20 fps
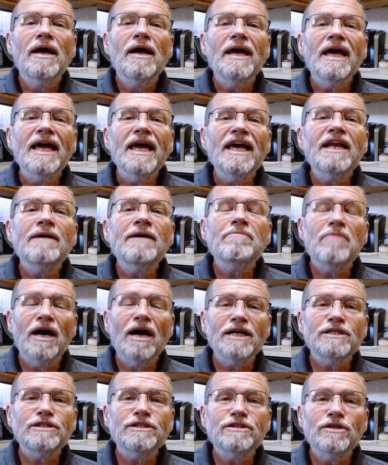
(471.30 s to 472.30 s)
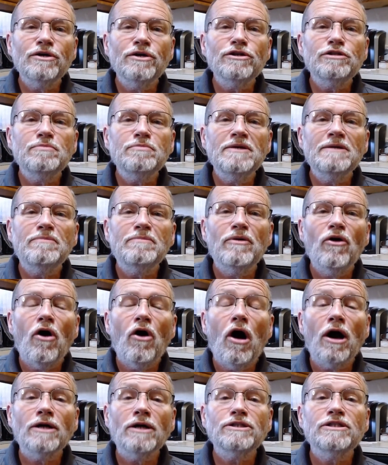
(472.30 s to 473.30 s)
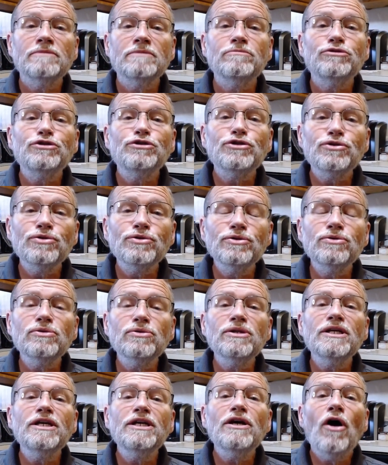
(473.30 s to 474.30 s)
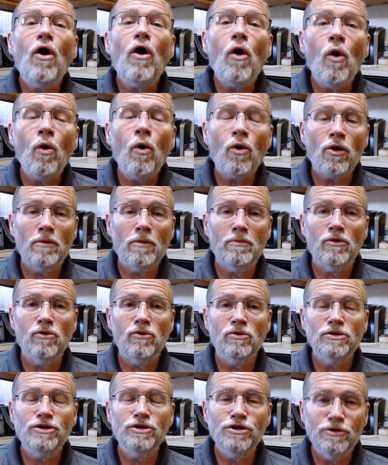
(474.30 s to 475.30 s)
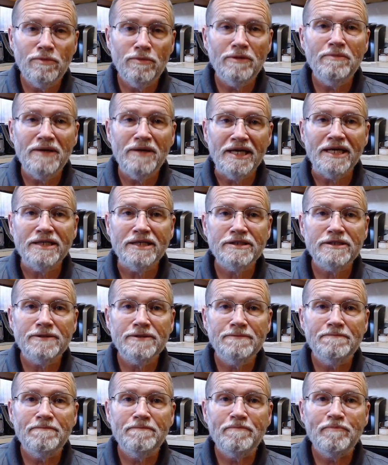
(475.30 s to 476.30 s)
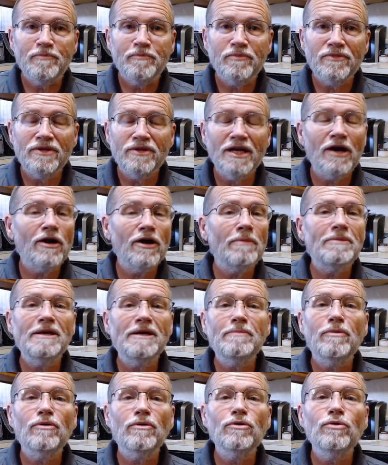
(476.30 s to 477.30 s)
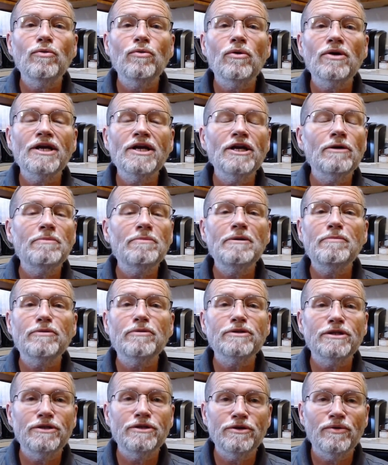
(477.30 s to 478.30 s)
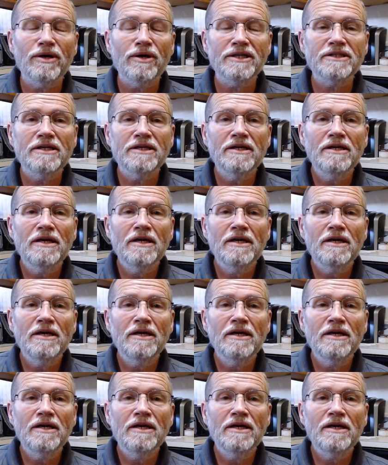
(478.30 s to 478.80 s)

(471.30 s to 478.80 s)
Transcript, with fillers: In amongst those people are some truly horrible human beings. There are people who will kill people to do it.